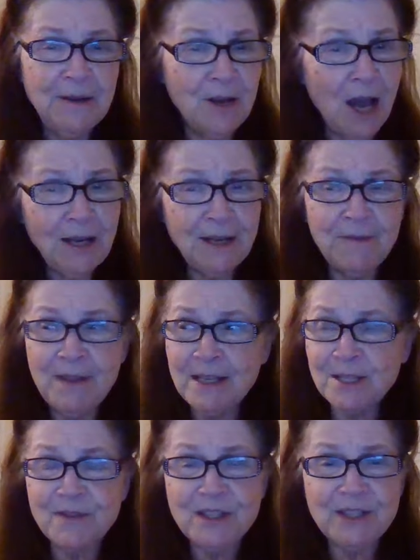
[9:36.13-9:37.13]
Not in
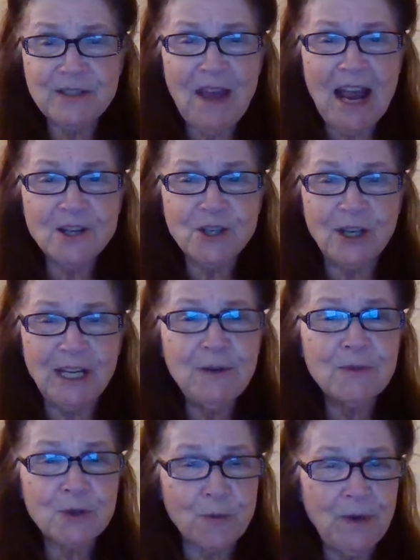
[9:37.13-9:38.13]
this fashion. He
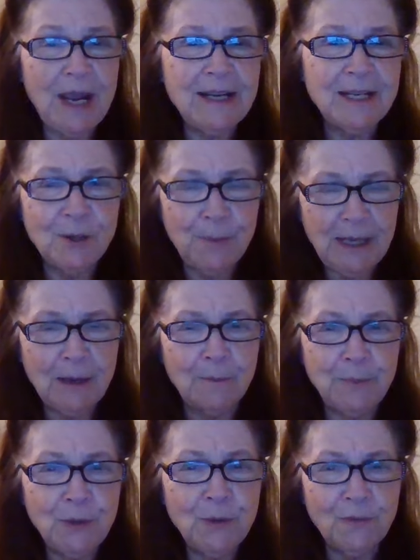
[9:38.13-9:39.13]
was created to be a
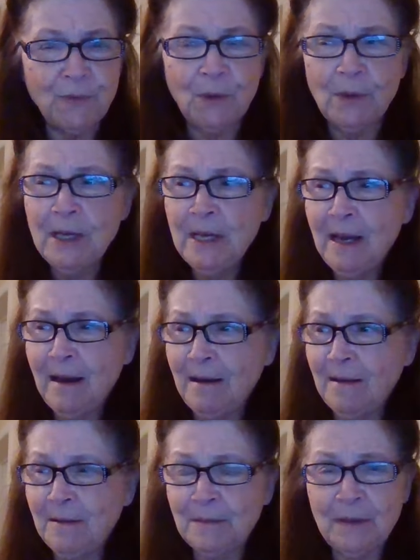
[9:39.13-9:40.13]
beautiful,
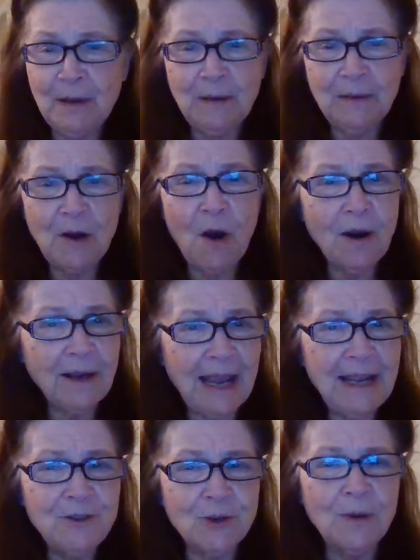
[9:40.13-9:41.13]
uh, uh,
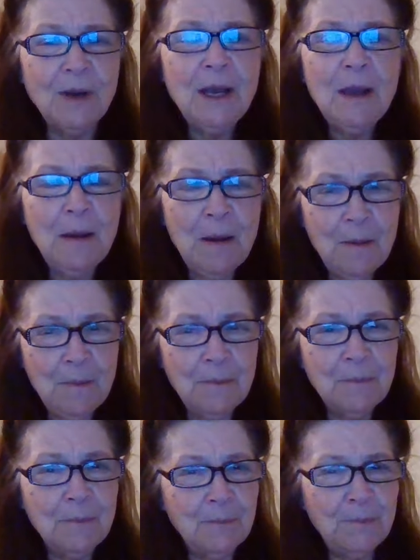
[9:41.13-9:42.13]
archangel,
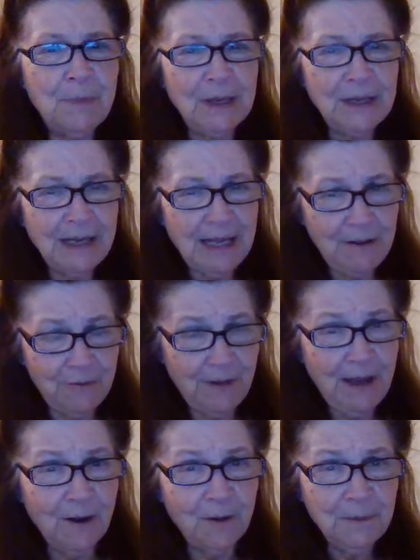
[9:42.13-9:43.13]
but he
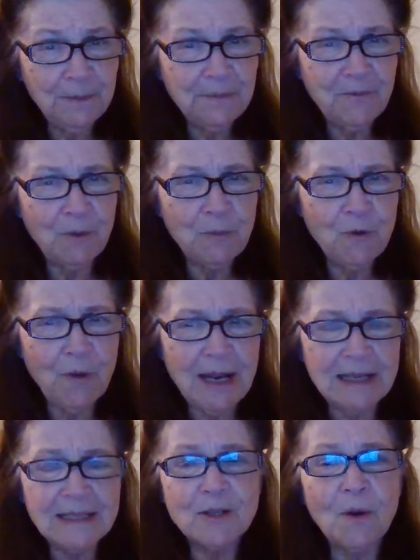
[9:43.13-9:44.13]
fell from
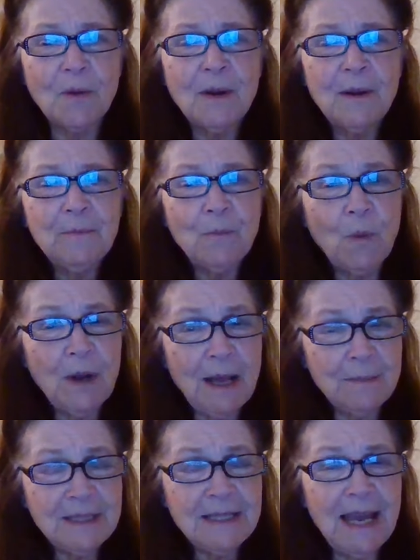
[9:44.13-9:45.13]
grace. So what
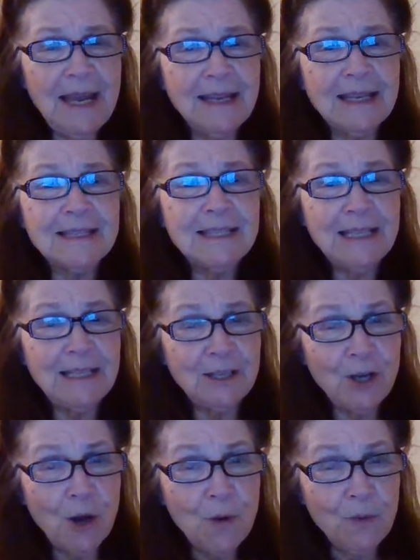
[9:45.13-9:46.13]
I'm saying is he
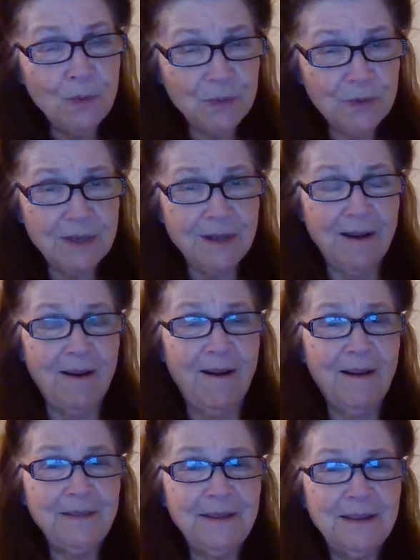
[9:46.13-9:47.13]
knows God.